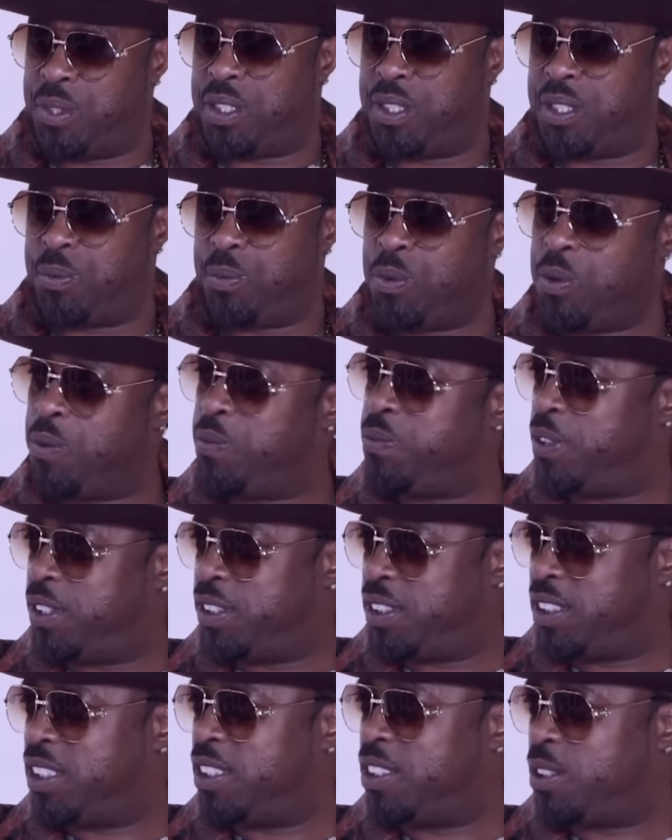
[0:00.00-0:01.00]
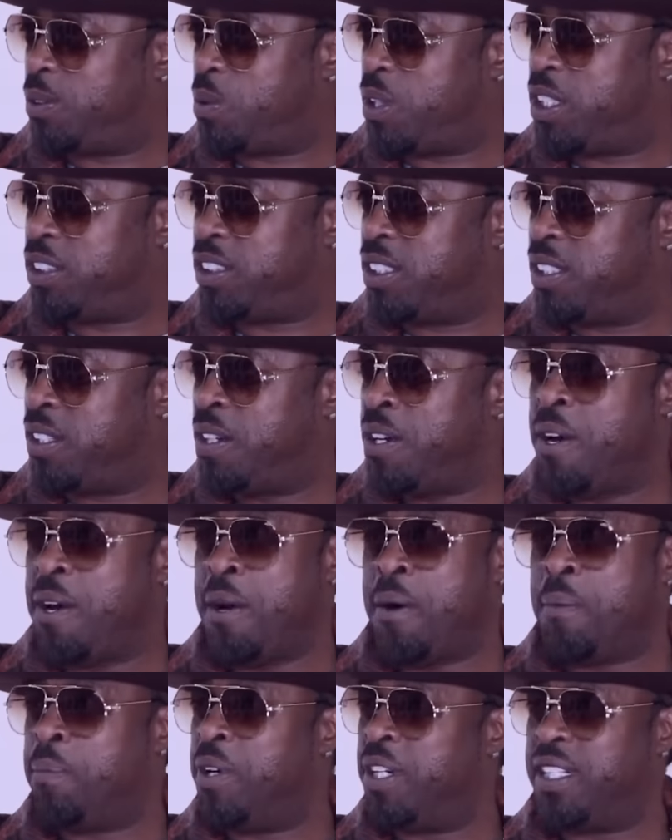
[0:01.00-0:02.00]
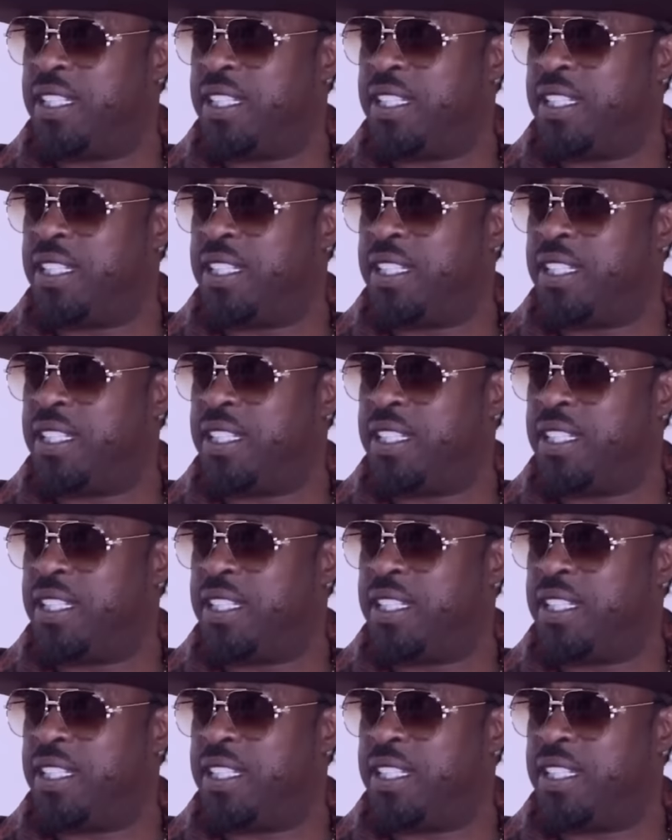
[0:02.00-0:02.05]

with, with the ruthless, ruthless situation. Right.